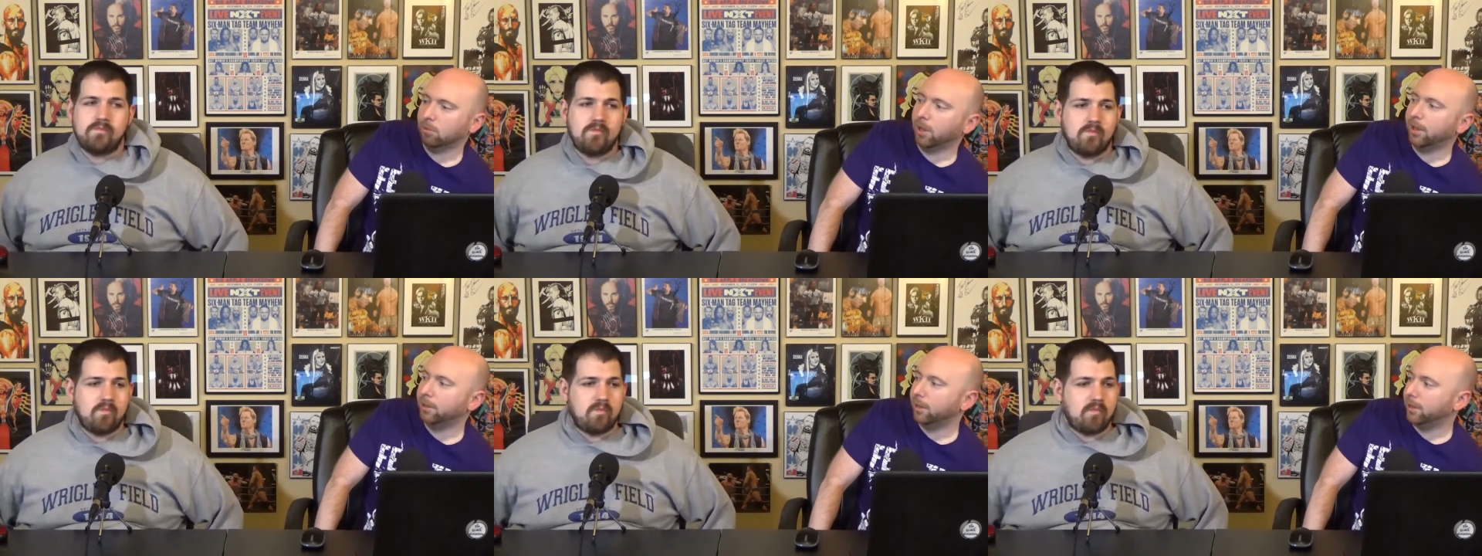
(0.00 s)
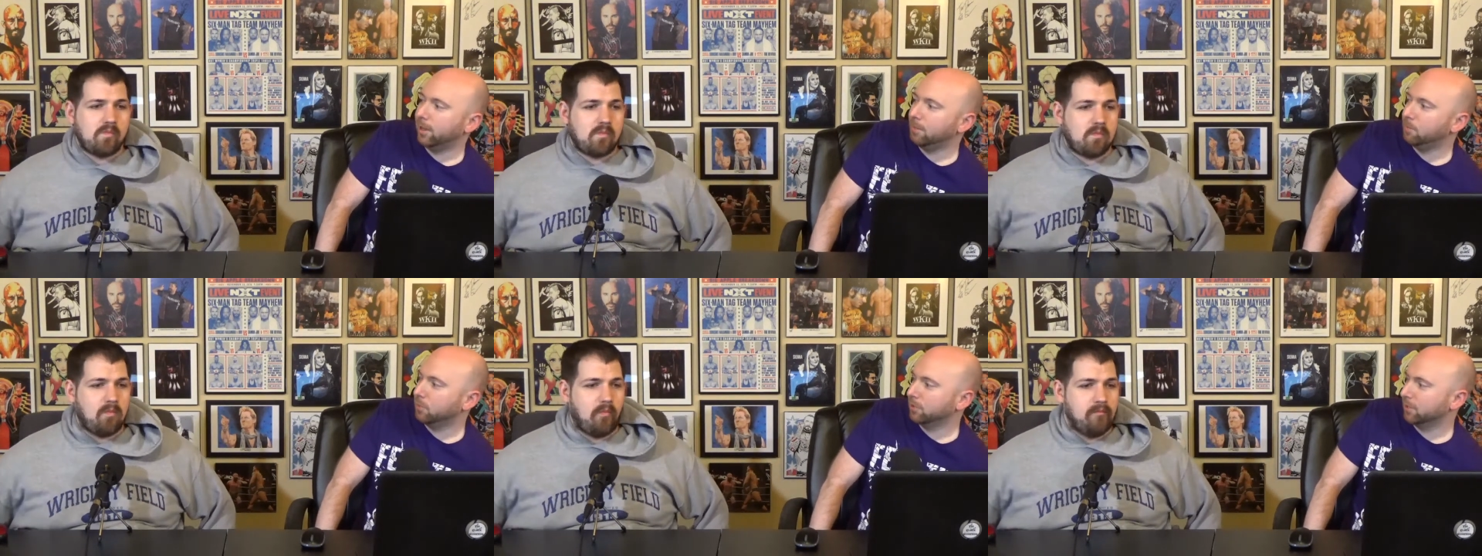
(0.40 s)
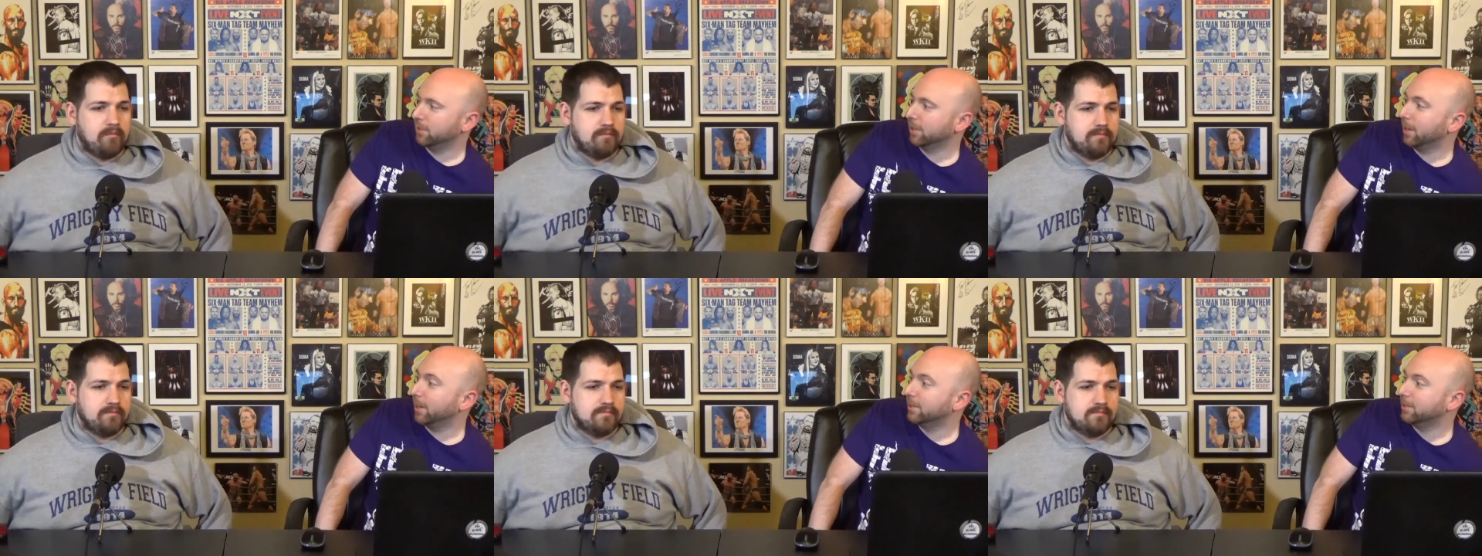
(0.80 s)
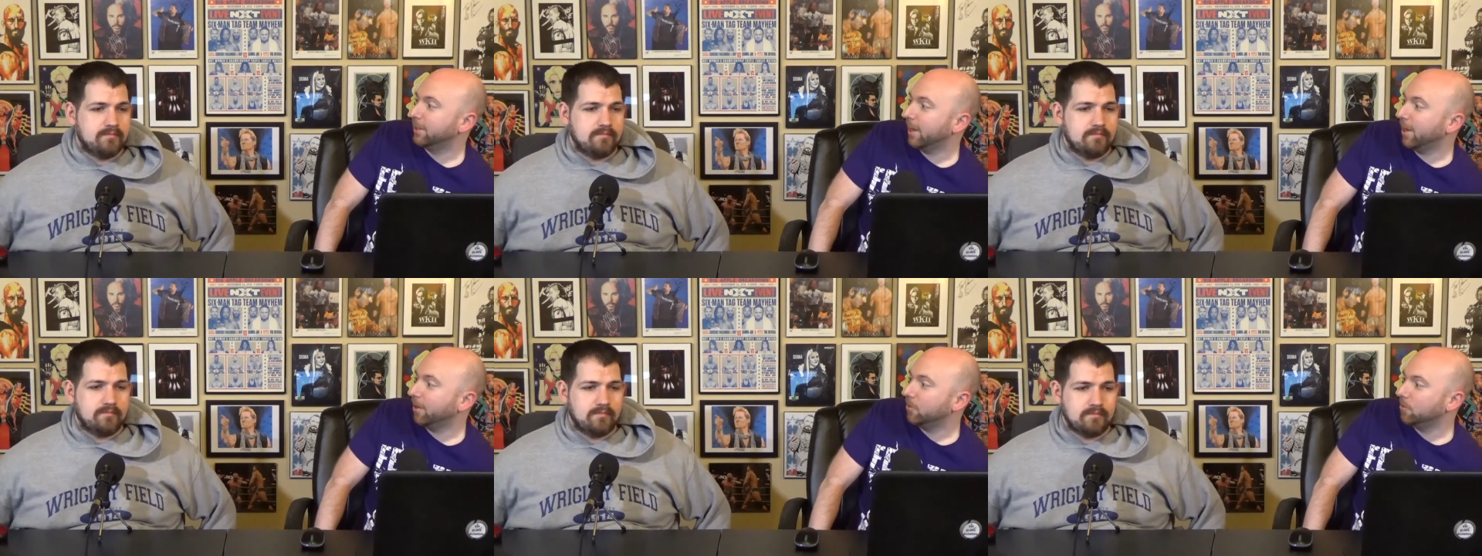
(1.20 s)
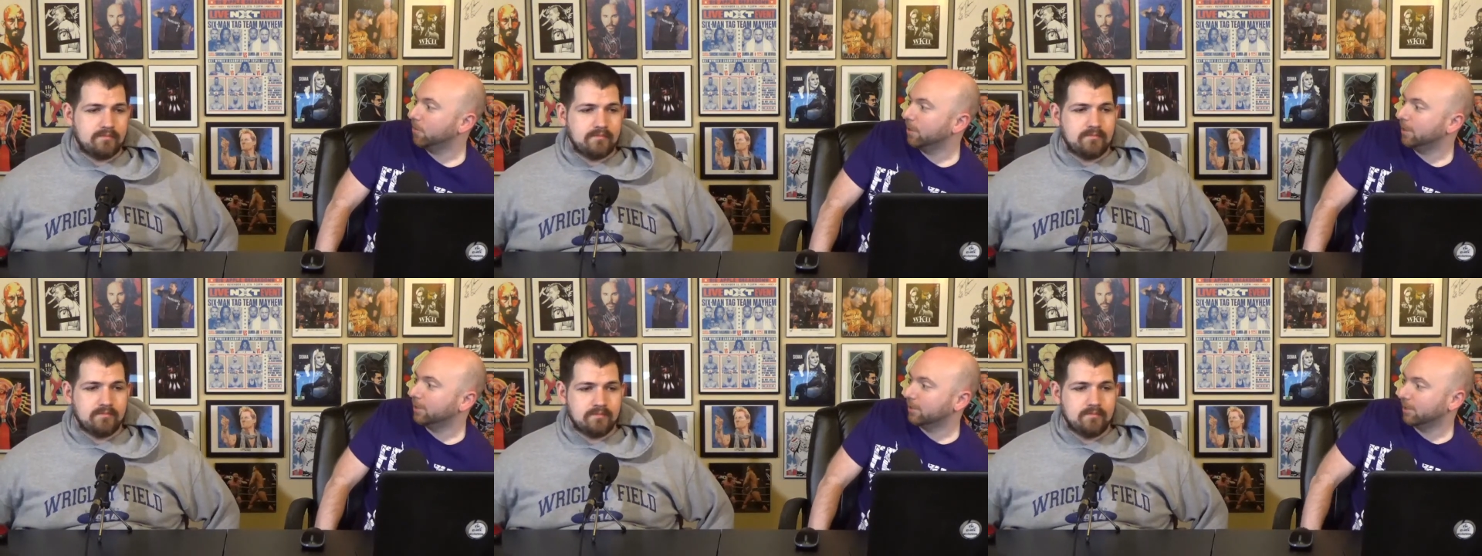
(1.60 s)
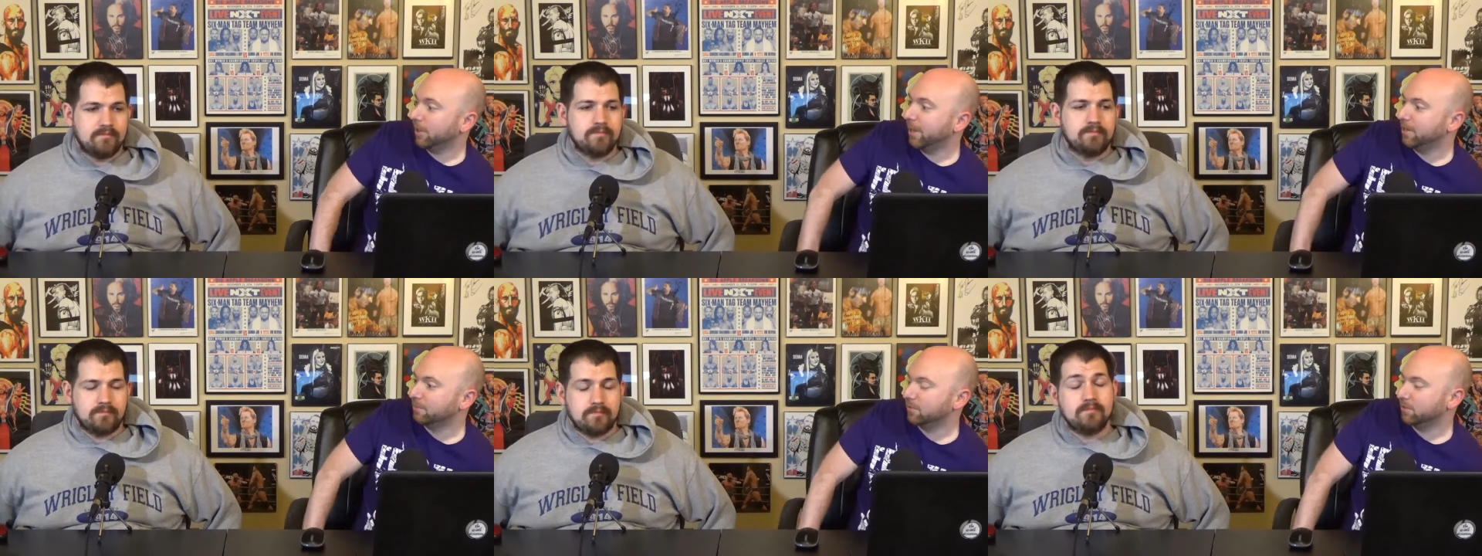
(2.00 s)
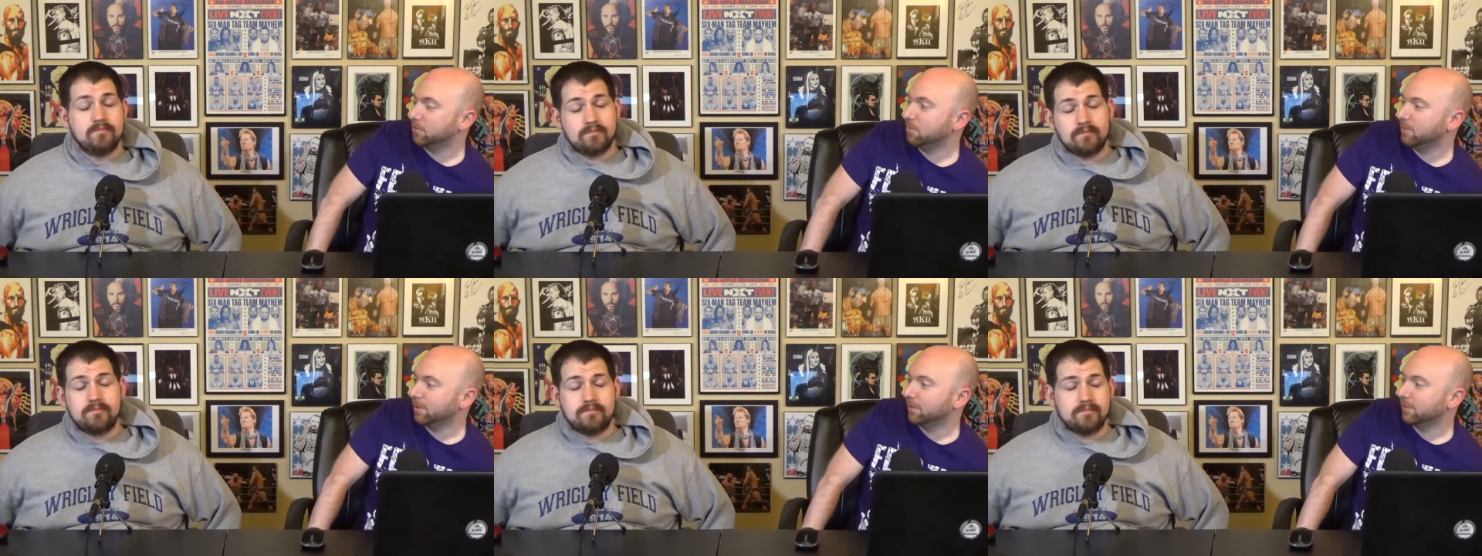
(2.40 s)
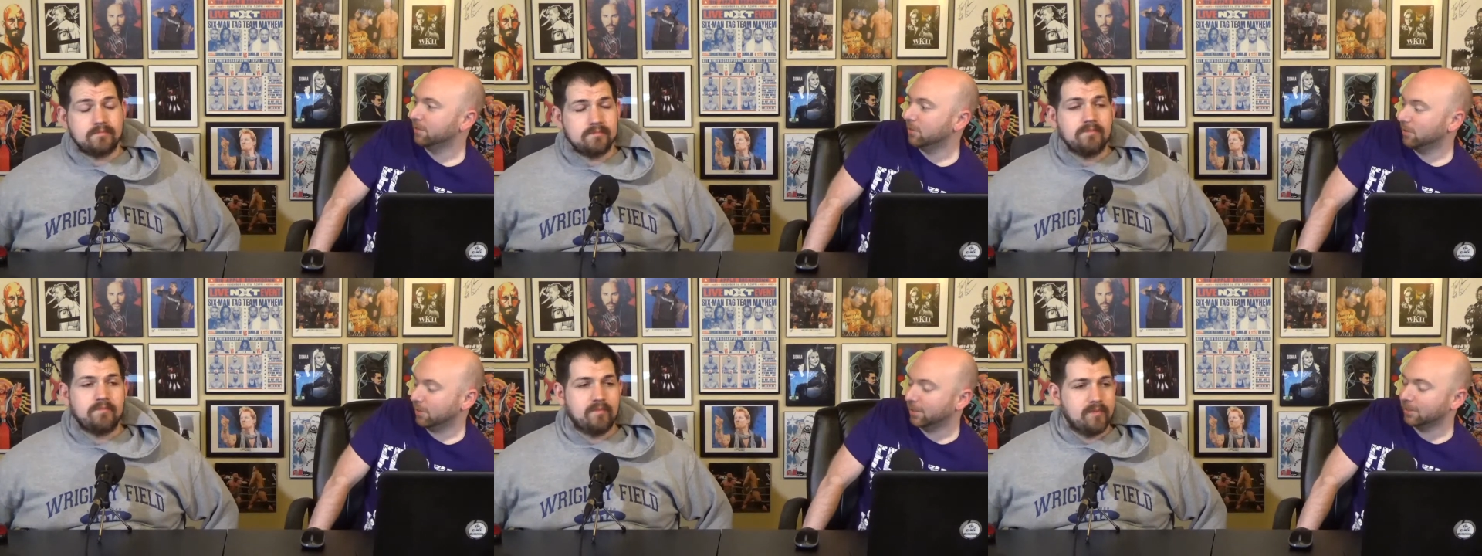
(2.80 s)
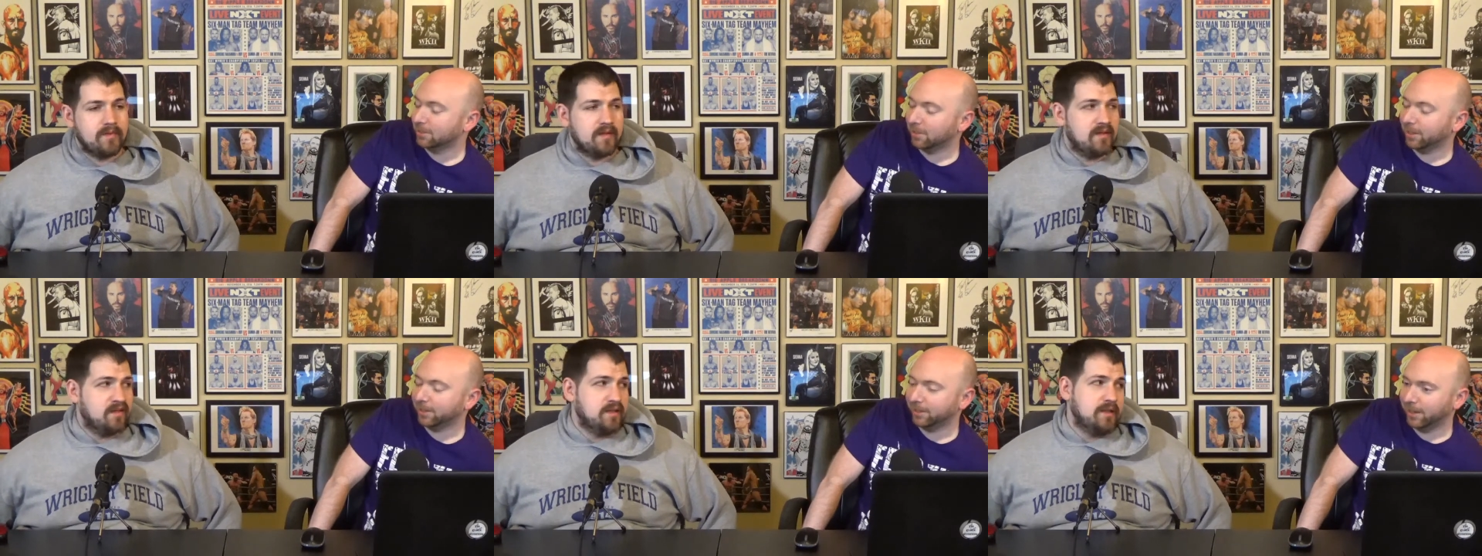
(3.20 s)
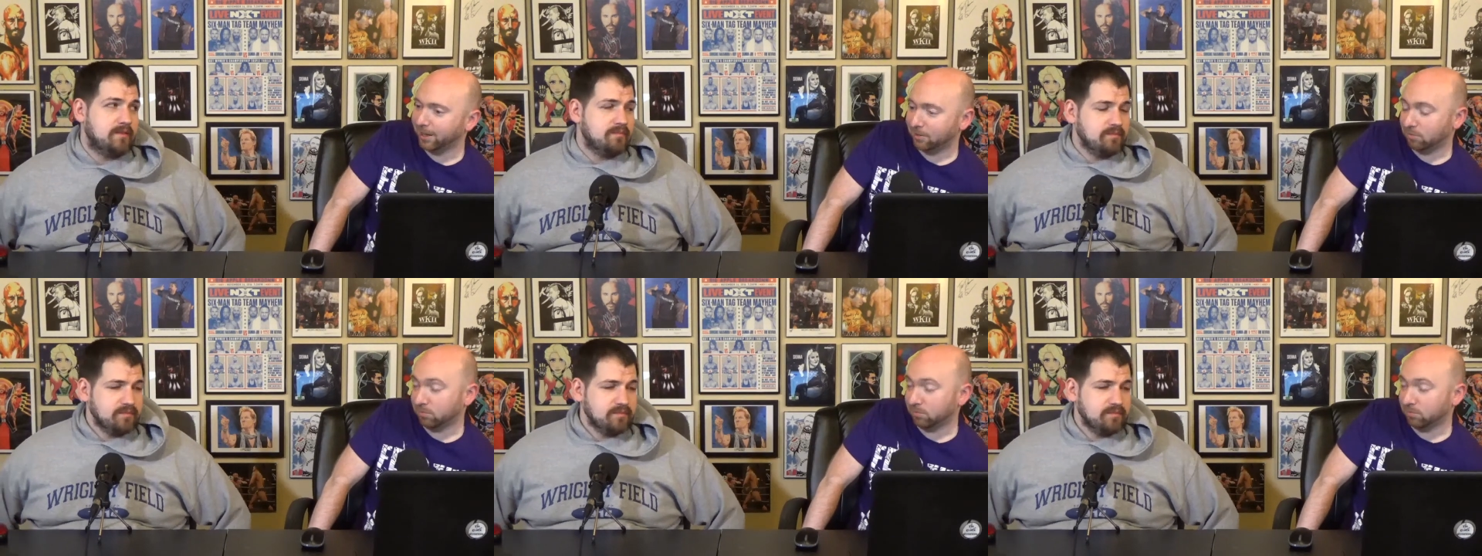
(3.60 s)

Speaker 1: lightly he puts the guys down when he slams them and things like that.